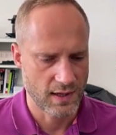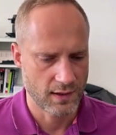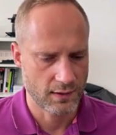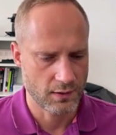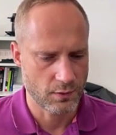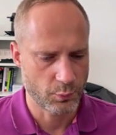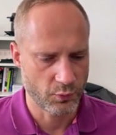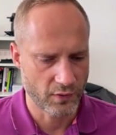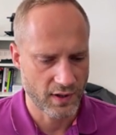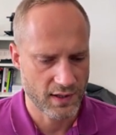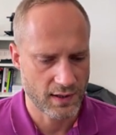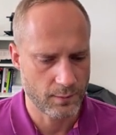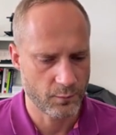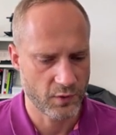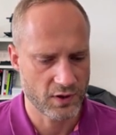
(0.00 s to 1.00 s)
you provide
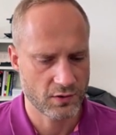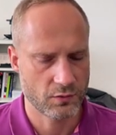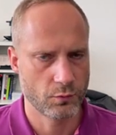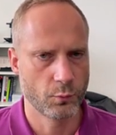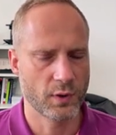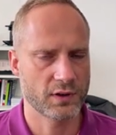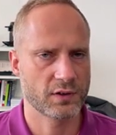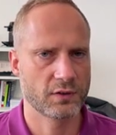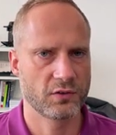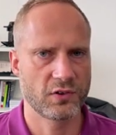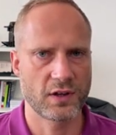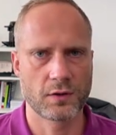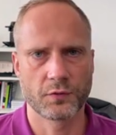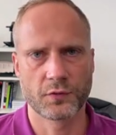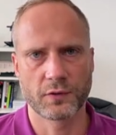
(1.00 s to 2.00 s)
him with one
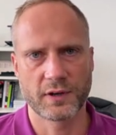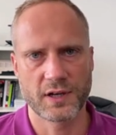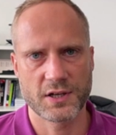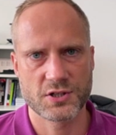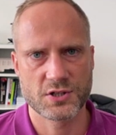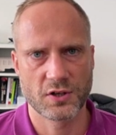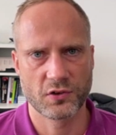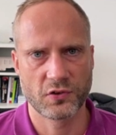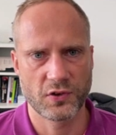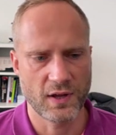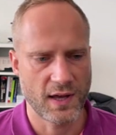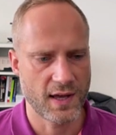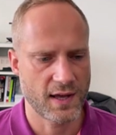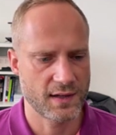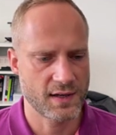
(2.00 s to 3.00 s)
set of credentials,
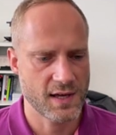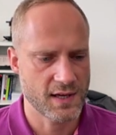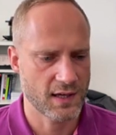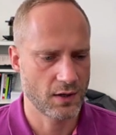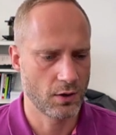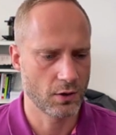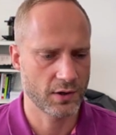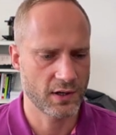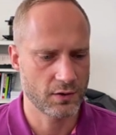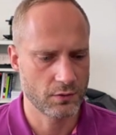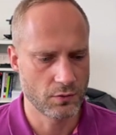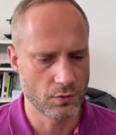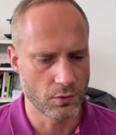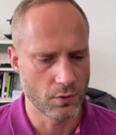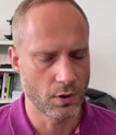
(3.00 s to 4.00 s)
and he can log
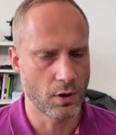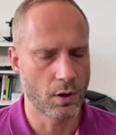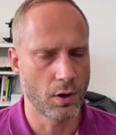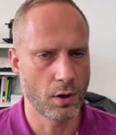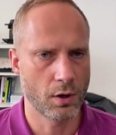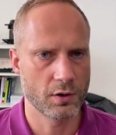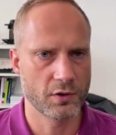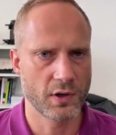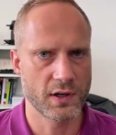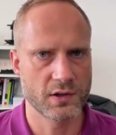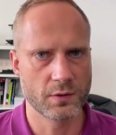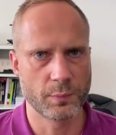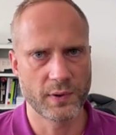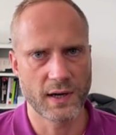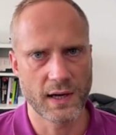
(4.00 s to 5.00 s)
into all the
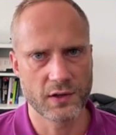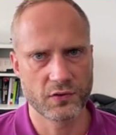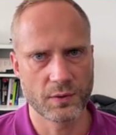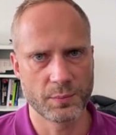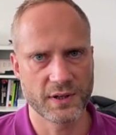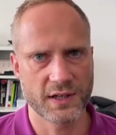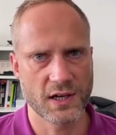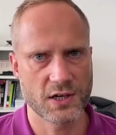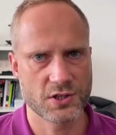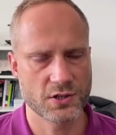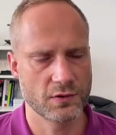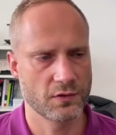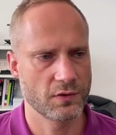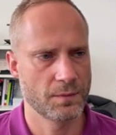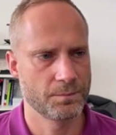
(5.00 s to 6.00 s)
enterprise
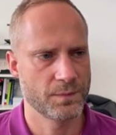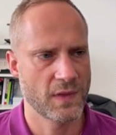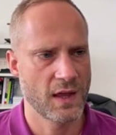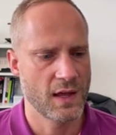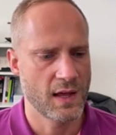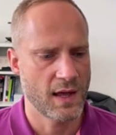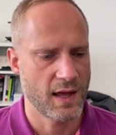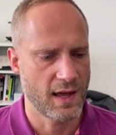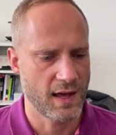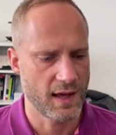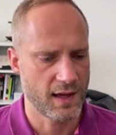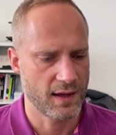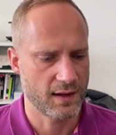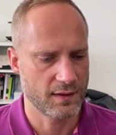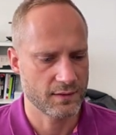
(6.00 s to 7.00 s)
applications.
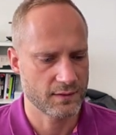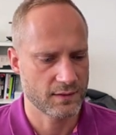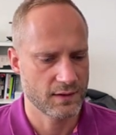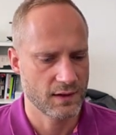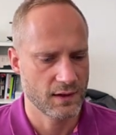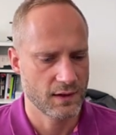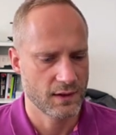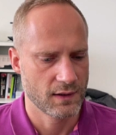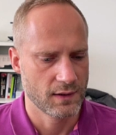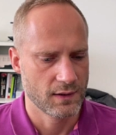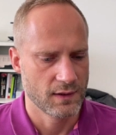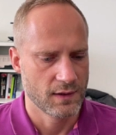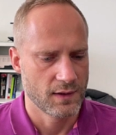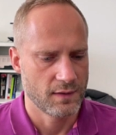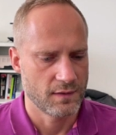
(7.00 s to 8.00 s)
And
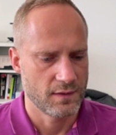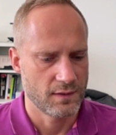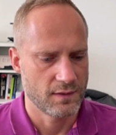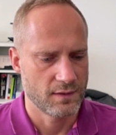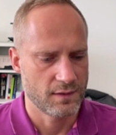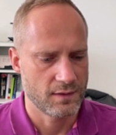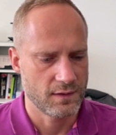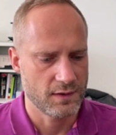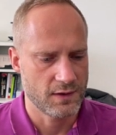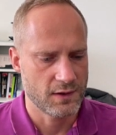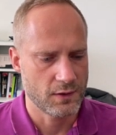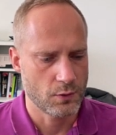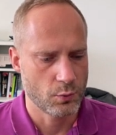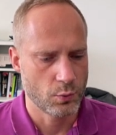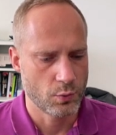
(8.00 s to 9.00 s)

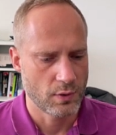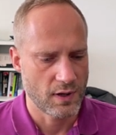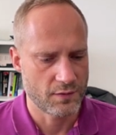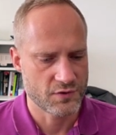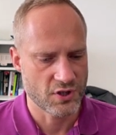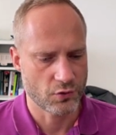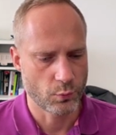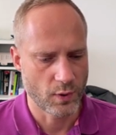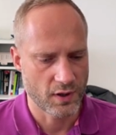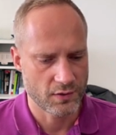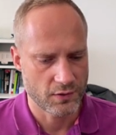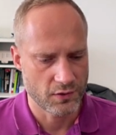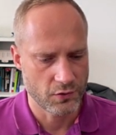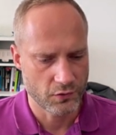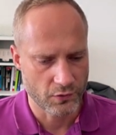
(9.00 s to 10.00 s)
you have just one
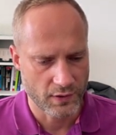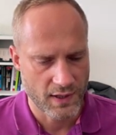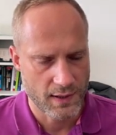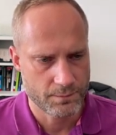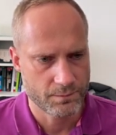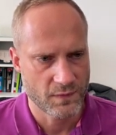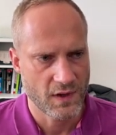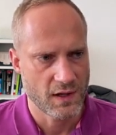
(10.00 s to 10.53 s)
username,